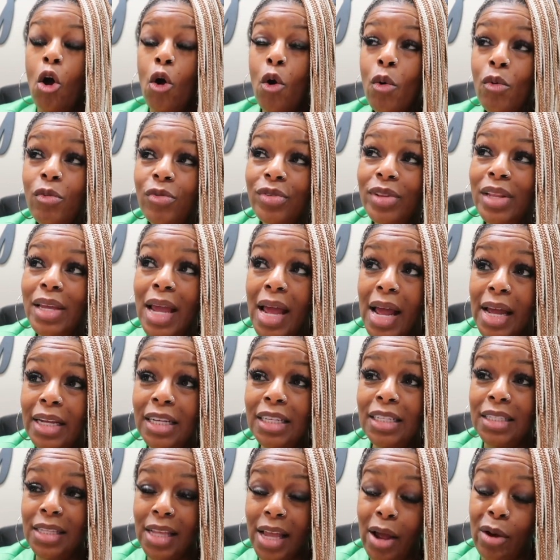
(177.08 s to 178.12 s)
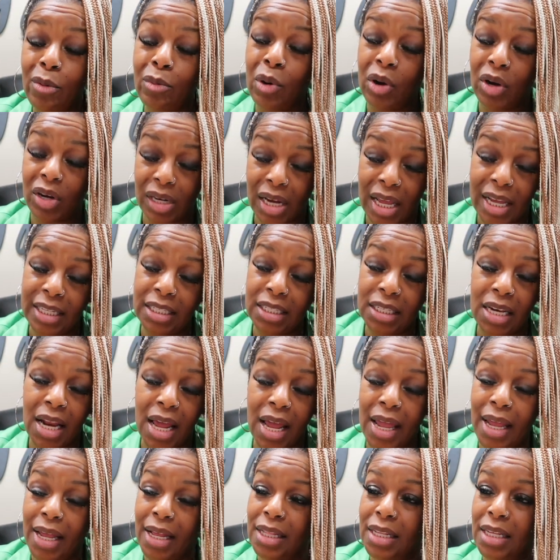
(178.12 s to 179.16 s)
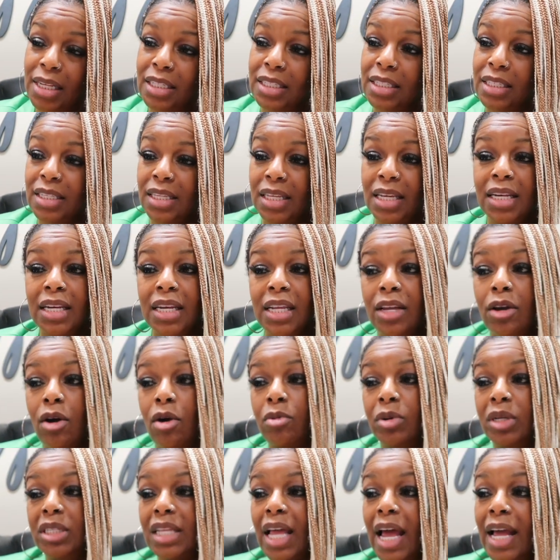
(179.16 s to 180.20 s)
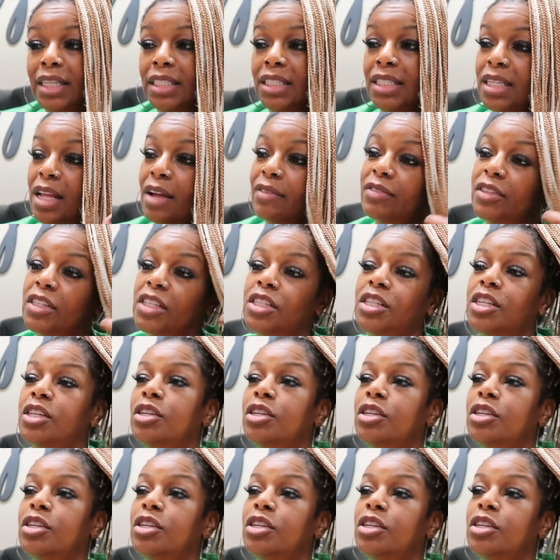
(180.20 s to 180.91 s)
hopefully I can stay at work late tonight. Then Sydni always has stuff to